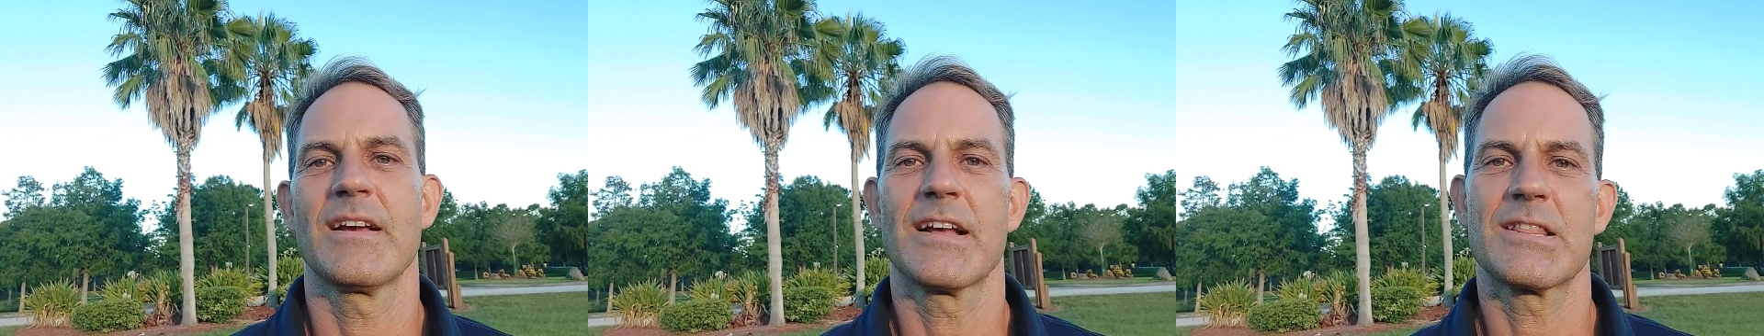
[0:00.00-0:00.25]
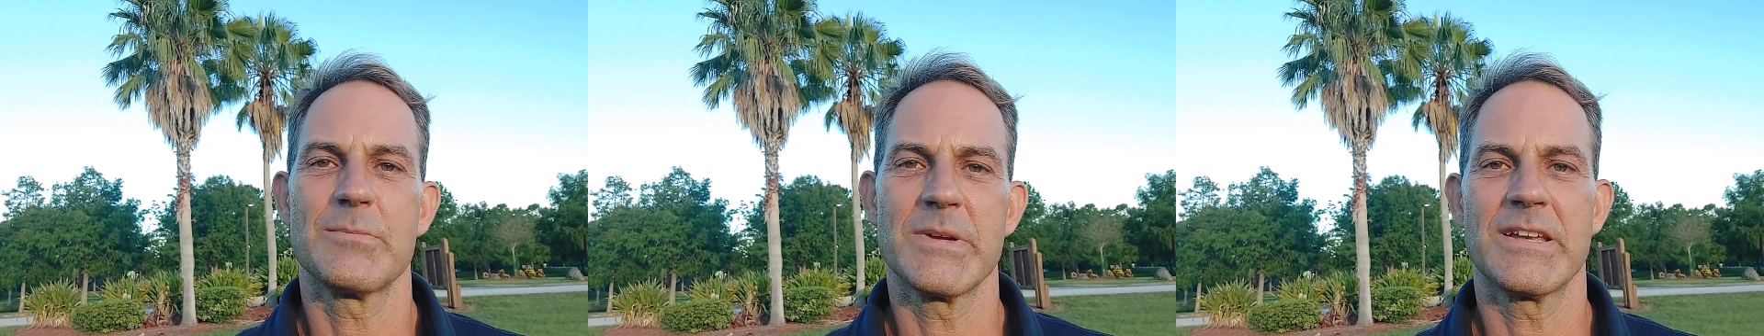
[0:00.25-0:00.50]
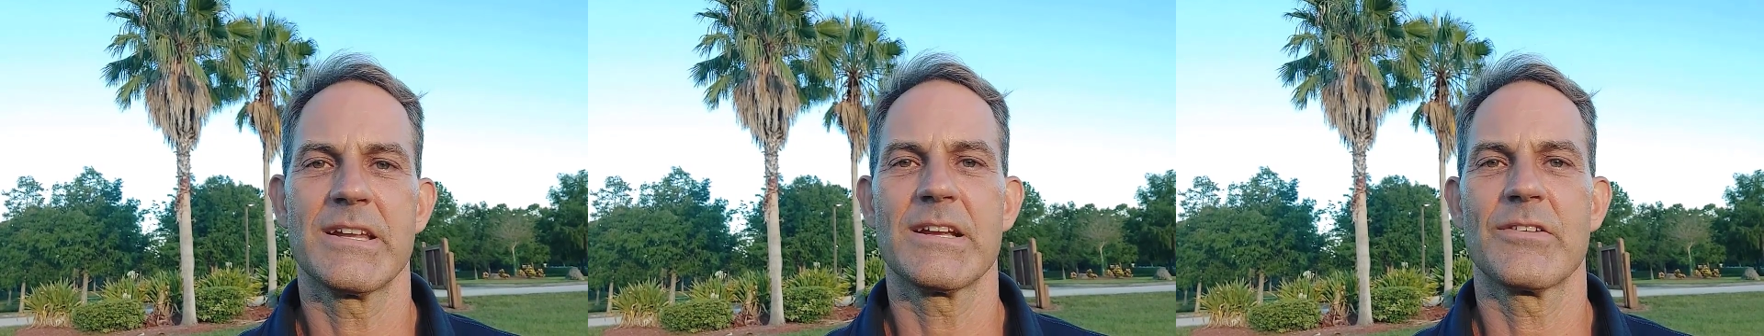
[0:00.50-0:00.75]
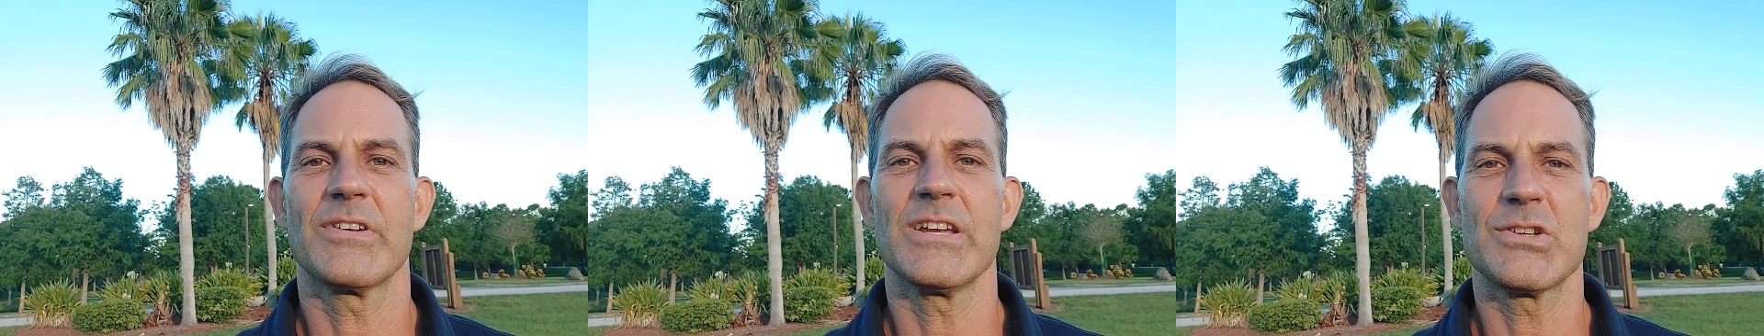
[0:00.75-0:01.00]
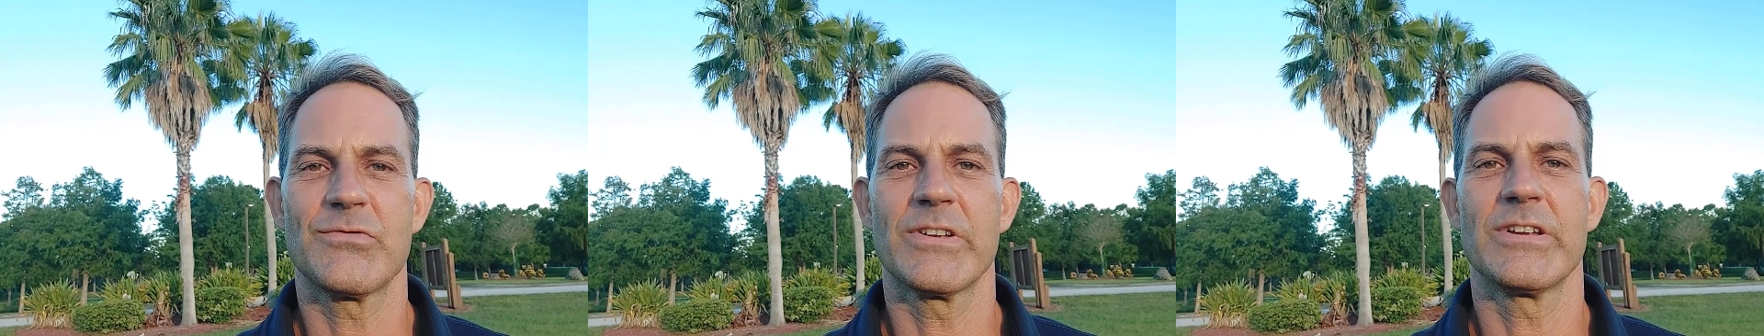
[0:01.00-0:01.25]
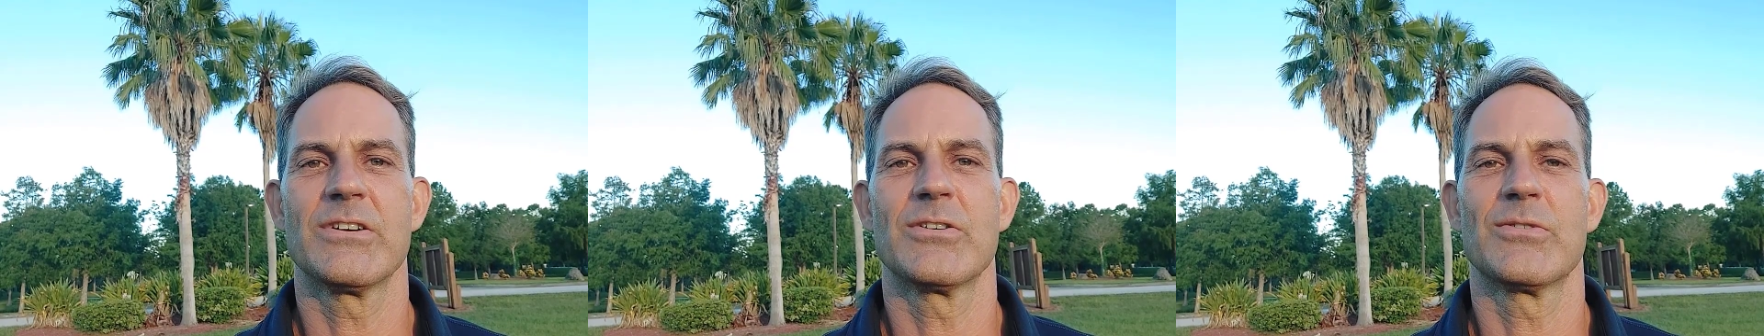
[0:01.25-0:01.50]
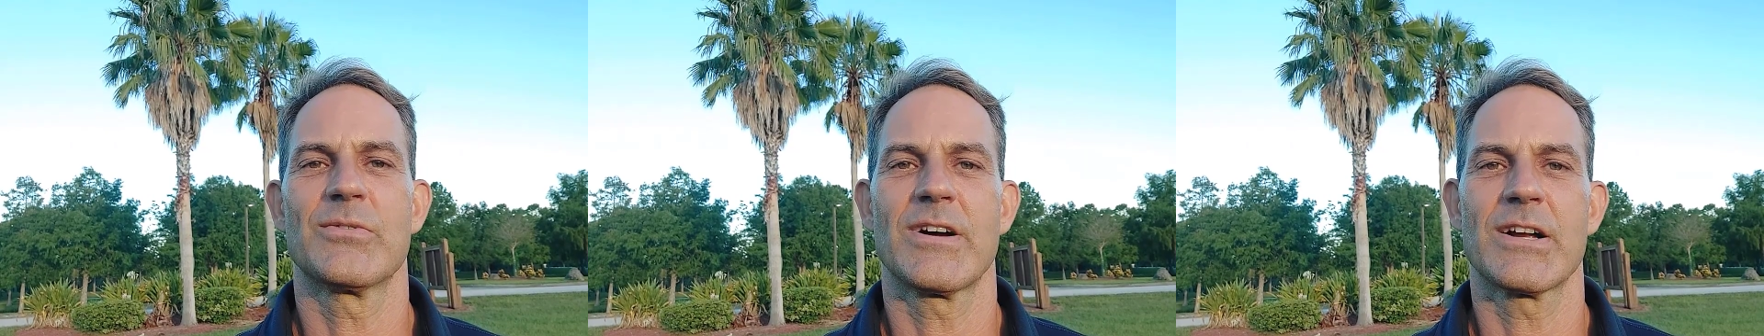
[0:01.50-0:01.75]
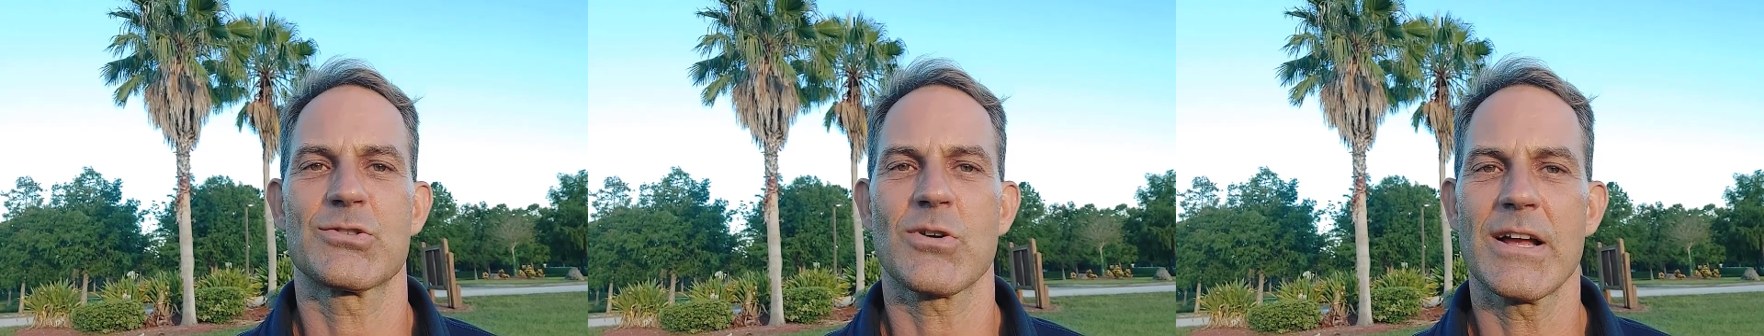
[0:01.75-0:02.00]
At the beginning of each video,
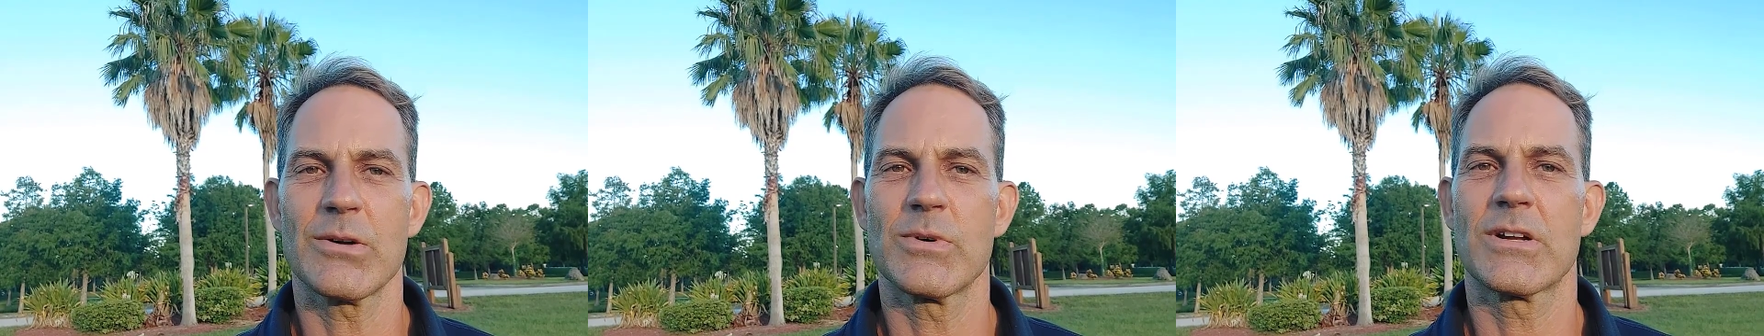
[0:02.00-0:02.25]
I try to